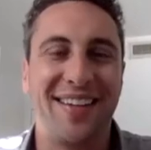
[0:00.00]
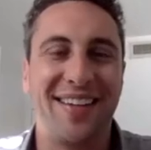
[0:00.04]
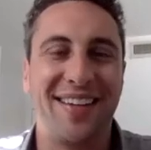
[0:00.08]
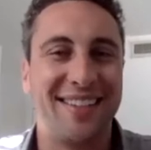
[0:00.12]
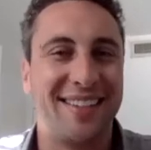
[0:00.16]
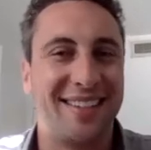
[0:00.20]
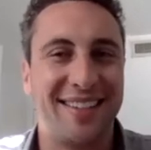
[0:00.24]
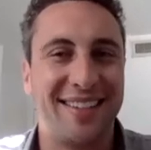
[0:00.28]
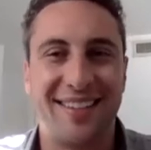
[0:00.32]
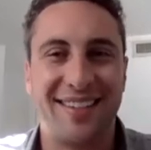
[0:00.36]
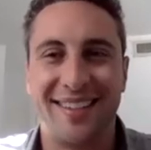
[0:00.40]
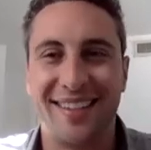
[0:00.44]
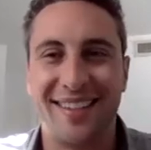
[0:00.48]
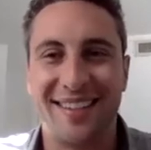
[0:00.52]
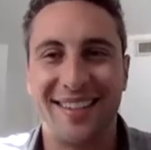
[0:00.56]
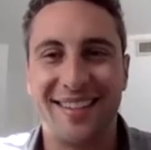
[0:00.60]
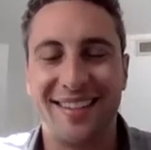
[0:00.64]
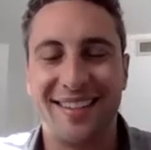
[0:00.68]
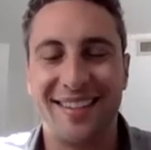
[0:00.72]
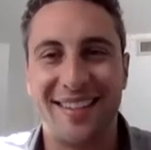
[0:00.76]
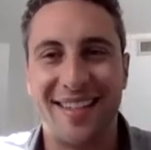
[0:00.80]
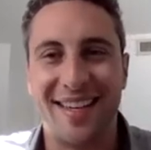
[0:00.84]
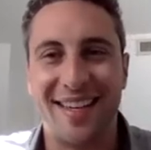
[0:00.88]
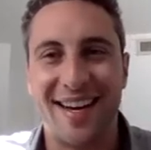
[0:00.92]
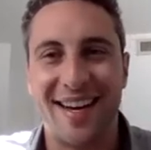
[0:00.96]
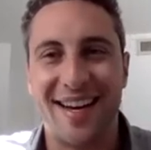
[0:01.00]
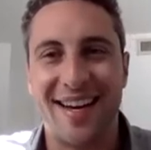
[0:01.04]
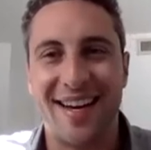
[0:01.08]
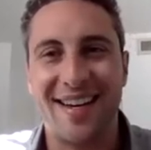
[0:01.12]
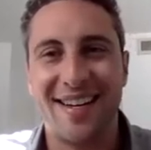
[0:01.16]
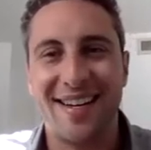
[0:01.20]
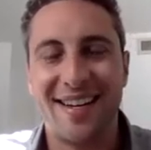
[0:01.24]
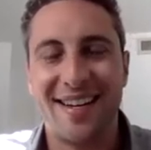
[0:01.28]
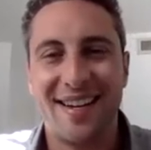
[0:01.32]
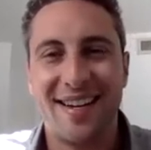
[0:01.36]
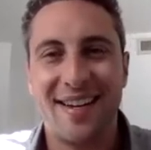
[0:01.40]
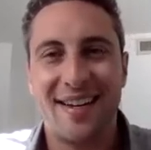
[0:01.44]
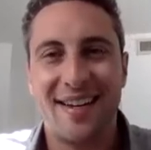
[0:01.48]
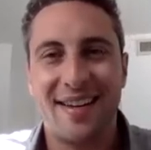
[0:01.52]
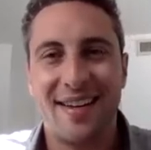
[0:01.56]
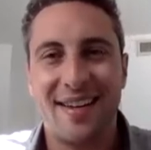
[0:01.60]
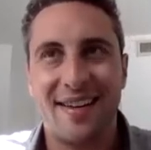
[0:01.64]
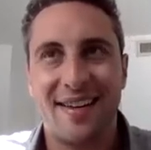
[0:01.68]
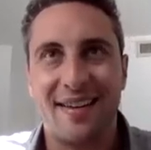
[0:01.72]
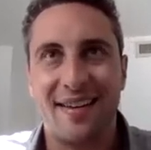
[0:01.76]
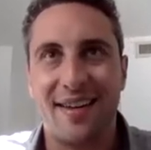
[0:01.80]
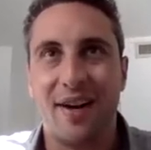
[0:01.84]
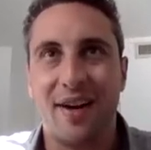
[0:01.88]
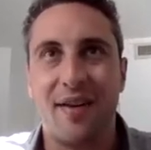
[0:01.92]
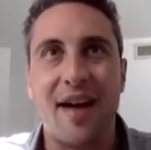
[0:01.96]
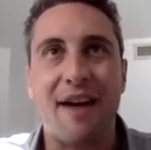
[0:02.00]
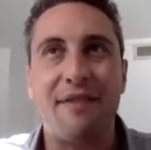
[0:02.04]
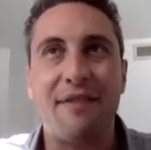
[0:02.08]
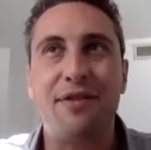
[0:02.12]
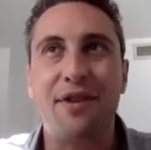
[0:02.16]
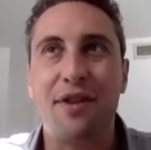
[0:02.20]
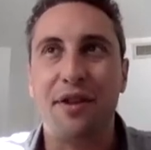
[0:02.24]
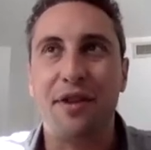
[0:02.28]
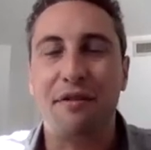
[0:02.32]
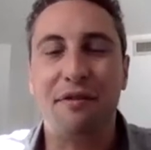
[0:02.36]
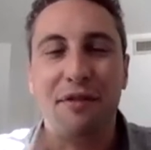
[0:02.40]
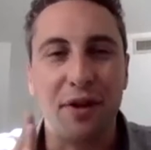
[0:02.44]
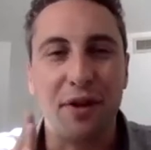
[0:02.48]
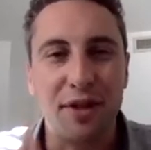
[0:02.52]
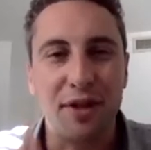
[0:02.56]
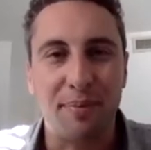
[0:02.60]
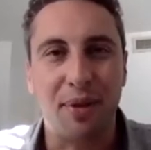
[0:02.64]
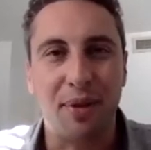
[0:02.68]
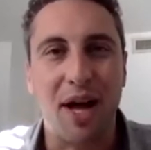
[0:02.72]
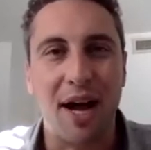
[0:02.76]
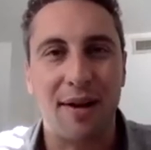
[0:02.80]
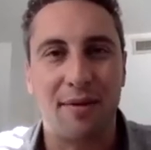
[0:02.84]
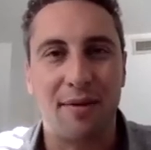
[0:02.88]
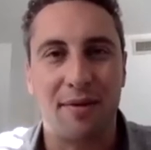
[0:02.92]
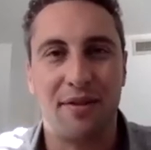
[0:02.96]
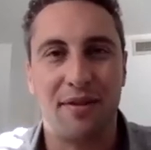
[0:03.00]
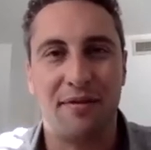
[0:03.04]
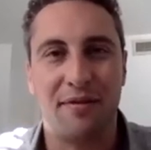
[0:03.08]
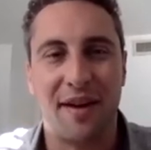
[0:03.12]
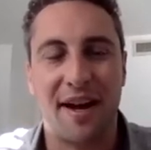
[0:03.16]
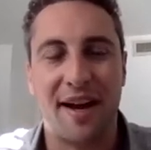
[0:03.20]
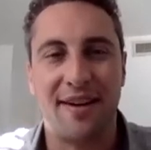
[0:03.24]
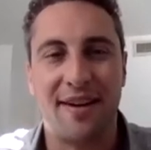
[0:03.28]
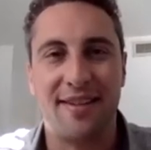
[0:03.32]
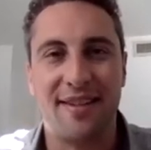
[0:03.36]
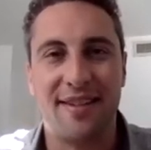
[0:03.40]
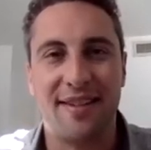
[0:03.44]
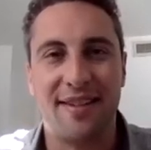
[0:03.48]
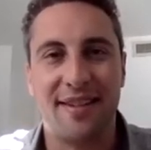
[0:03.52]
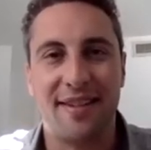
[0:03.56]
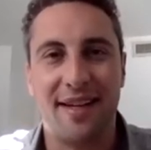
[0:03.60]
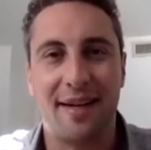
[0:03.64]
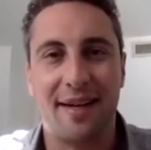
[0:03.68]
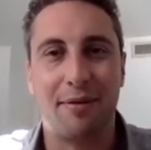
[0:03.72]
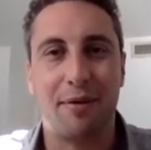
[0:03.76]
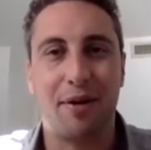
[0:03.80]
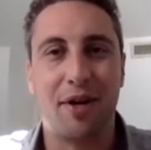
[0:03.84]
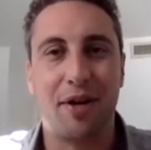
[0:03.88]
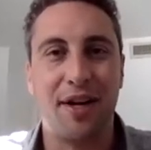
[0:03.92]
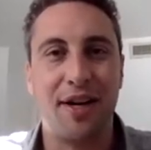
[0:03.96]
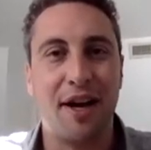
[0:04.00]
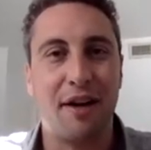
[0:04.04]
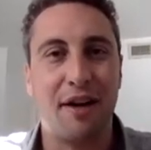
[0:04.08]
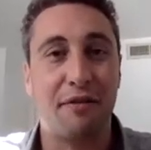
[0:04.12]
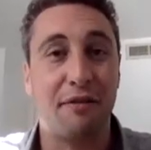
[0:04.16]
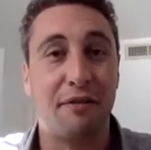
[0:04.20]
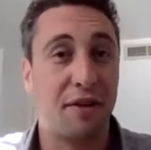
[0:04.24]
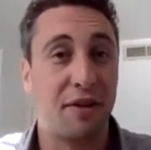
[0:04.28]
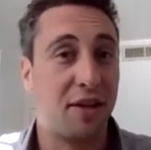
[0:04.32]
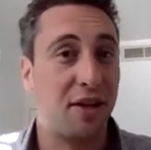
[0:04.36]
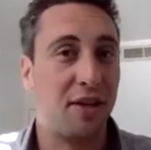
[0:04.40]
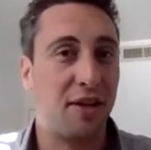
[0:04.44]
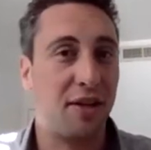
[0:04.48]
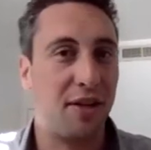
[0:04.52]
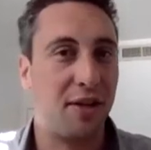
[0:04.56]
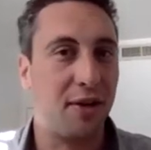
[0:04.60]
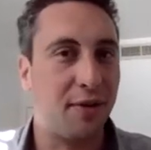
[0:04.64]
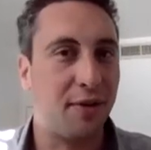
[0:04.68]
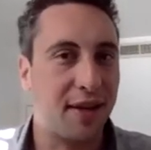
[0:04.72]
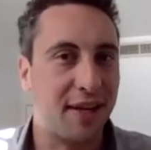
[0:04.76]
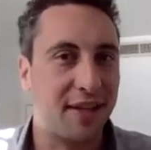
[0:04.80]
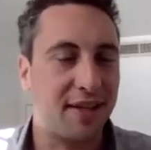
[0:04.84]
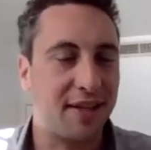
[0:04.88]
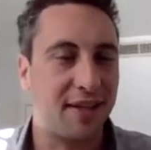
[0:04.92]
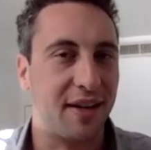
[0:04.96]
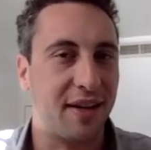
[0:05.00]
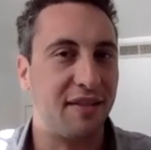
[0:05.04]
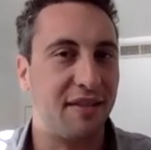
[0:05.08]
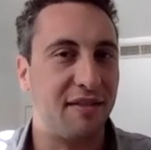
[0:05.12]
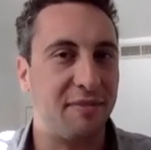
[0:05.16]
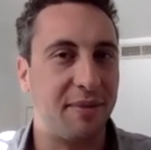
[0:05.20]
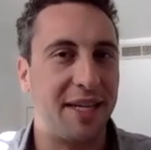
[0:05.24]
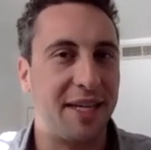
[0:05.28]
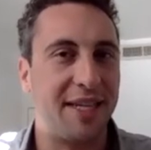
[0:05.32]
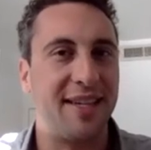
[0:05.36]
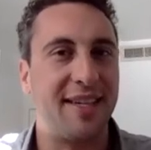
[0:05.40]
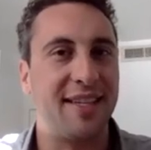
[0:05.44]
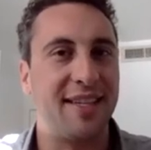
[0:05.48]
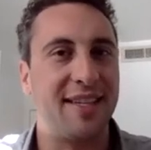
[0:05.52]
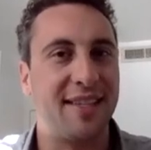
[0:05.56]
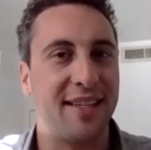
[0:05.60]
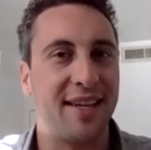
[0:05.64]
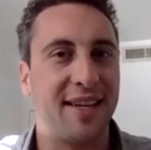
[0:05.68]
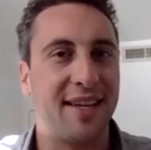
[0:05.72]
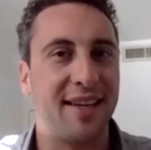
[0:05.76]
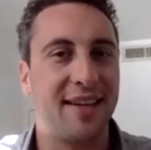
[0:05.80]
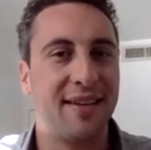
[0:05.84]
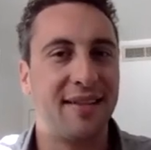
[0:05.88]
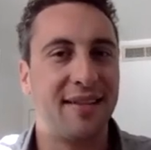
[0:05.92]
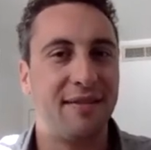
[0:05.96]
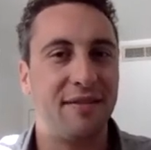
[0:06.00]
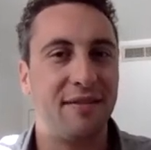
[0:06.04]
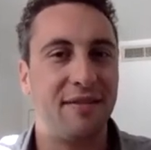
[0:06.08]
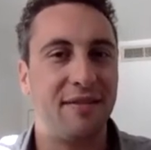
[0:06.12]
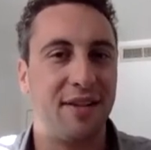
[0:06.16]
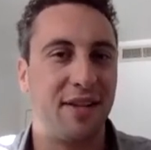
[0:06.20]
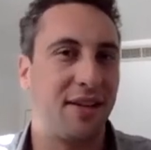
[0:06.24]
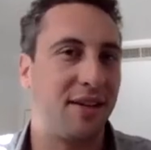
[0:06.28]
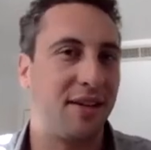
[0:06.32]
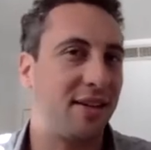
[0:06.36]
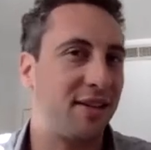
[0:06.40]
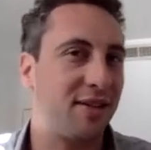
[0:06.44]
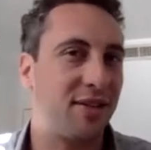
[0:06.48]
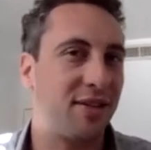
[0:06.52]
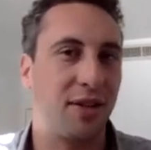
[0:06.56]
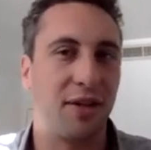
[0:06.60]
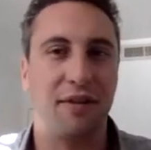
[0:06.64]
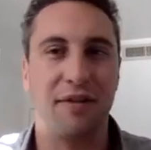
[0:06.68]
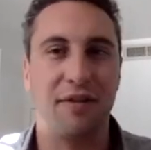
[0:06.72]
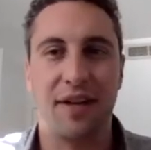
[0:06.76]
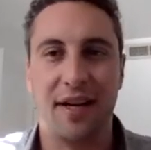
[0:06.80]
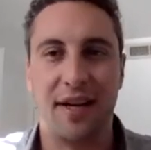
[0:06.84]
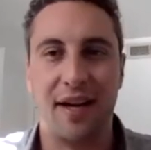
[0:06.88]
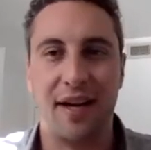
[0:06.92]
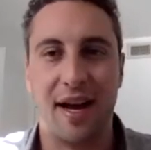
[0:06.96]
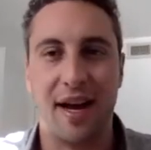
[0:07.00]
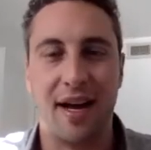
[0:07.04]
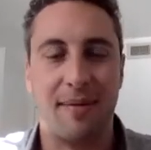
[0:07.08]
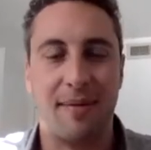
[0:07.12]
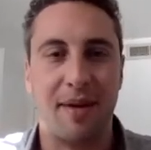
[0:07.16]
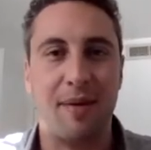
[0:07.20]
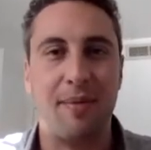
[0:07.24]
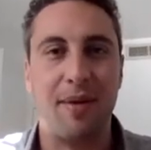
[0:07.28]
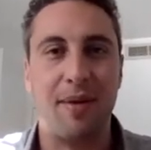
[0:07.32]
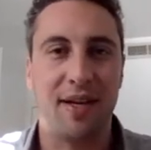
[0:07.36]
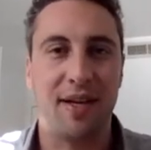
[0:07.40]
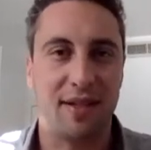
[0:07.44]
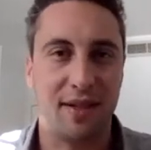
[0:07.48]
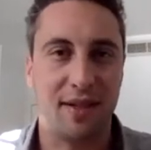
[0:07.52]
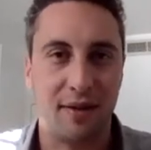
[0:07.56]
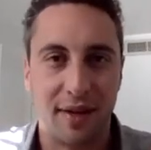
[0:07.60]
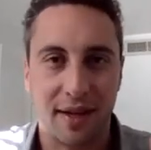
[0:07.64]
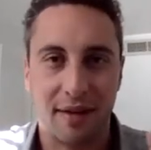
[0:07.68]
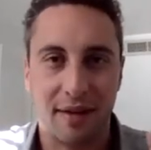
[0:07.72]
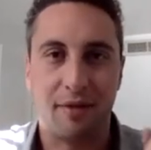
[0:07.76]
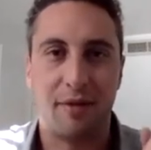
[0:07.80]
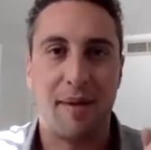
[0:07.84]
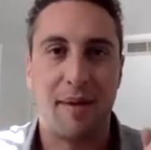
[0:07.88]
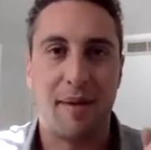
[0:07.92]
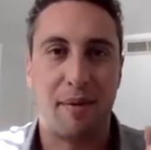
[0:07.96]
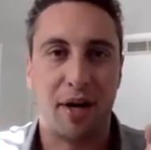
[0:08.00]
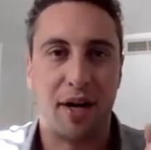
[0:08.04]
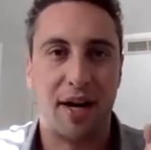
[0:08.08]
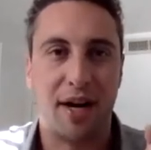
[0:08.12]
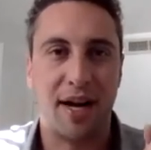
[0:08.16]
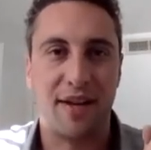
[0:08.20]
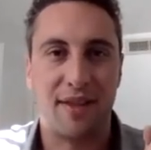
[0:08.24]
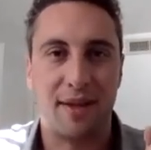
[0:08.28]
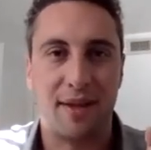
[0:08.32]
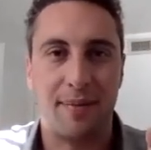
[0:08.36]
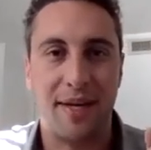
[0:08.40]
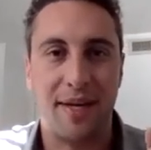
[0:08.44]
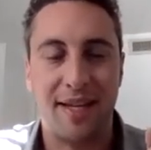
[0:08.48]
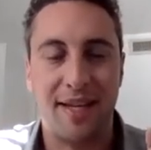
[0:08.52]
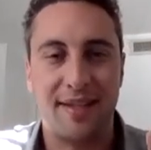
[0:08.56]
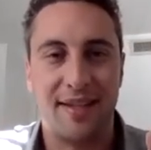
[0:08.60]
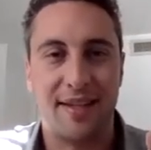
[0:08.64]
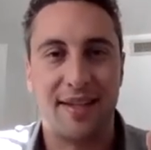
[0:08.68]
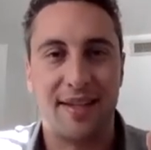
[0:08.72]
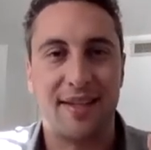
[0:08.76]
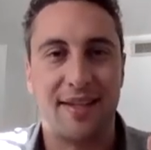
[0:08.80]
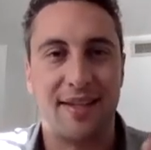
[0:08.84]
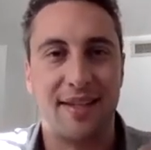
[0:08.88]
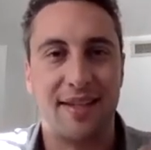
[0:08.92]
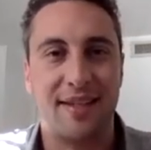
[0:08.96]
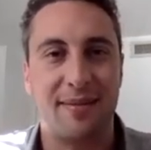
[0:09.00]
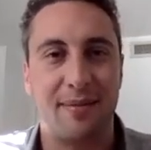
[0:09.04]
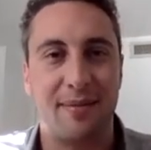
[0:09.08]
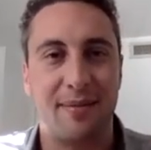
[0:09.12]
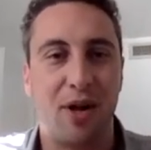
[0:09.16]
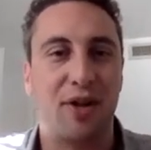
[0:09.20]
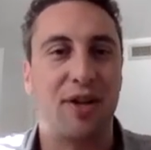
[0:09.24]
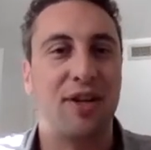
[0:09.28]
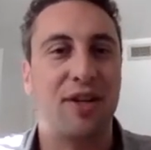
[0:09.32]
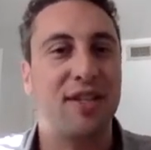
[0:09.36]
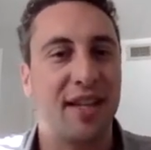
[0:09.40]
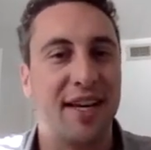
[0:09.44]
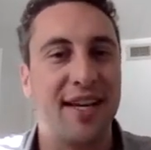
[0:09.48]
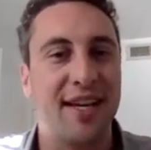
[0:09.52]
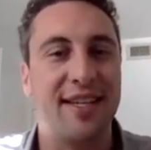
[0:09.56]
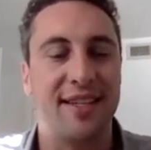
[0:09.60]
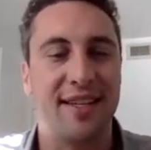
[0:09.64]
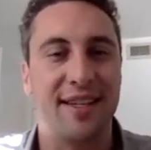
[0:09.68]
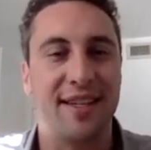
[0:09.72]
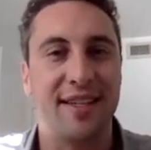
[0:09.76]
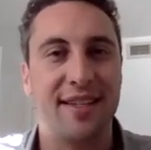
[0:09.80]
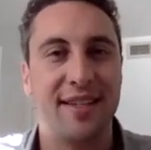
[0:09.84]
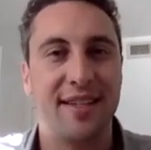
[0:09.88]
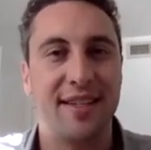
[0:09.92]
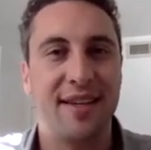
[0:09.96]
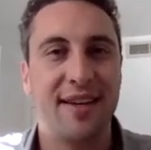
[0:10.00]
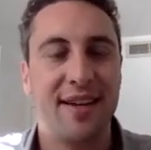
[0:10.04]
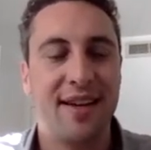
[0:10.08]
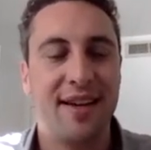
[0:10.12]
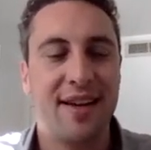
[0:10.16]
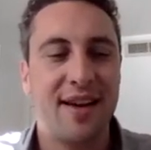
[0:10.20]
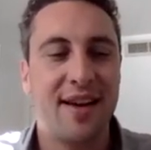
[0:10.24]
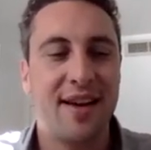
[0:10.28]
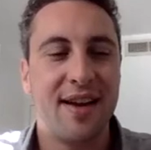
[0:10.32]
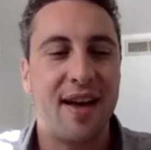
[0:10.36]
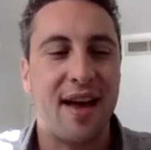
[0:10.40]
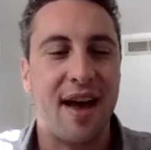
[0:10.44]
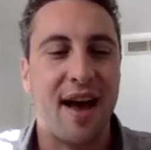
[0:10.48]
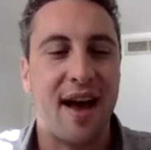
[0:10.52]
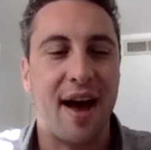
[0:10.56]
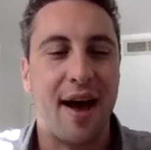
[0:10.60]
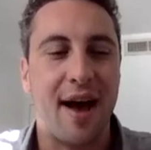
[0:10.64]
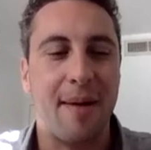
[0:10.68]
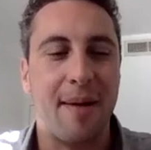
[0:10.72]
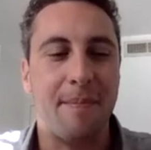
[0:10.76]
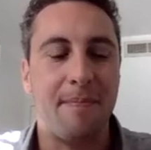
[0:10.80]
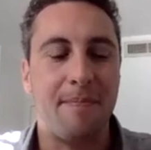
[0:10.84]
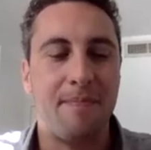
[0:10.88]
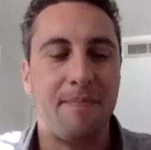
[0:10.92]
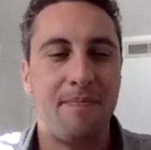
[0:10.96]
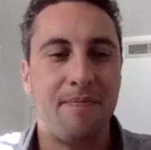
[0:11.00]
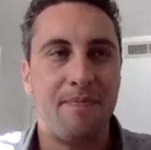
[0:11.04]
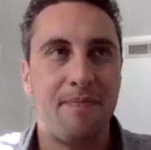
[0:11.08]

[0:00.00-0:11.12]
is it's just uh, you know, after the first block was found, there were enough units of BTC to serve an economy because you can remember cut the pizza into smaller slices. Um,